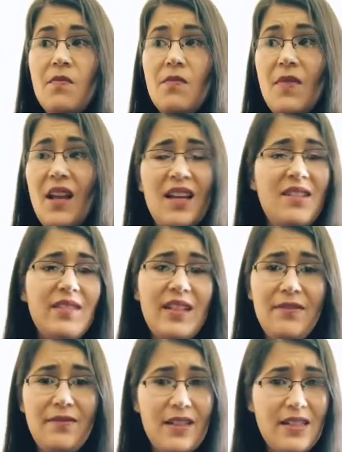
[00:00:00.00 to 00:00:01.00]
Even if
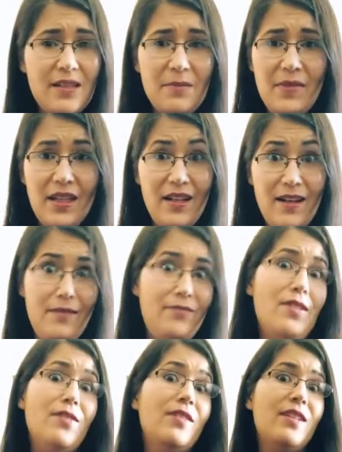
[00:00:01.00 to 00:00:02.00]
it's something I've
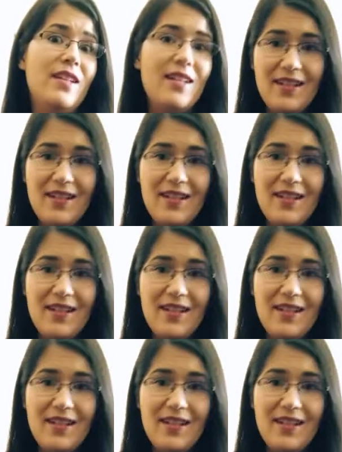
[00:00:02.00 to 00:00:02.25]
never done,